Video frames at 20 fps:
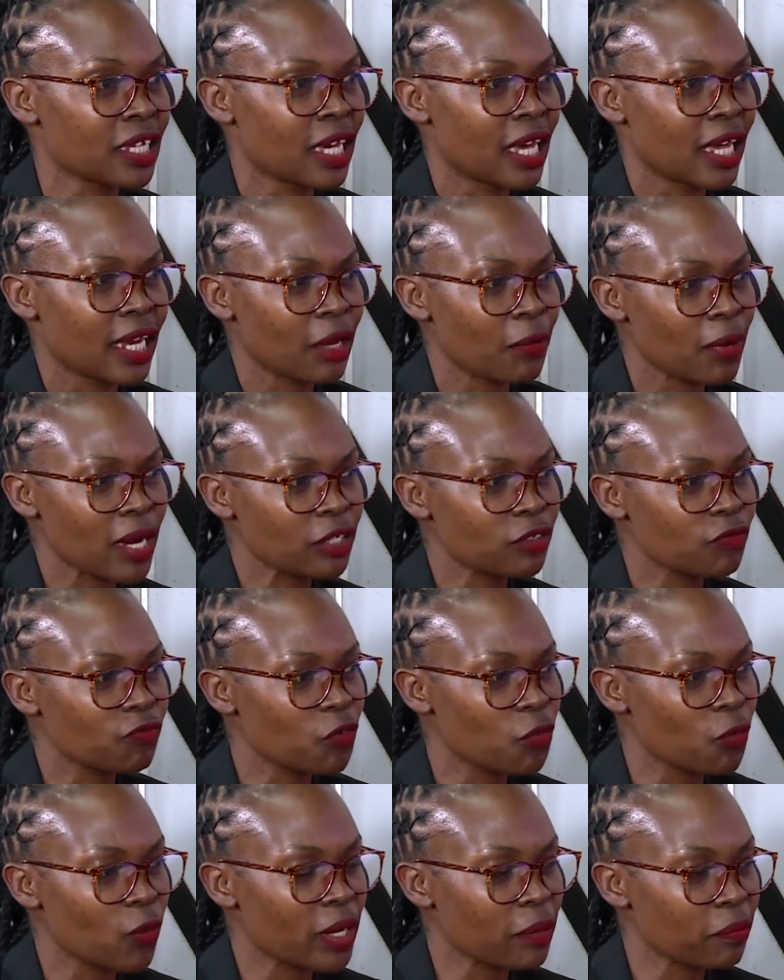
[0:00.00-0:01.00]
it. And I worked
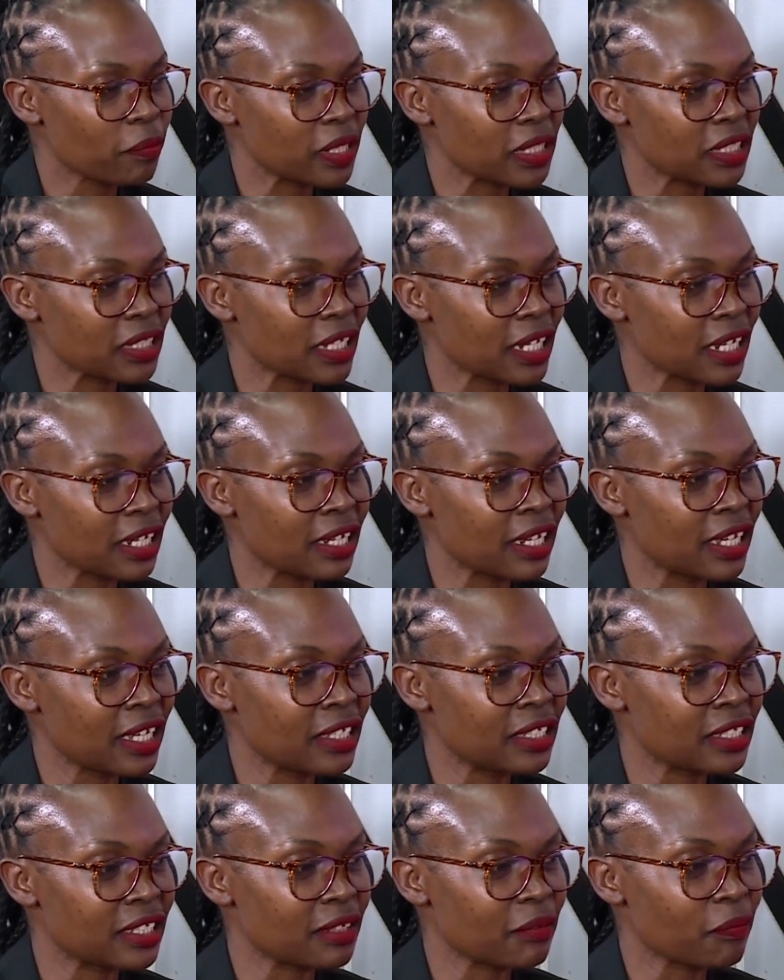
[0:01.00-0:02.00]
for one particular lady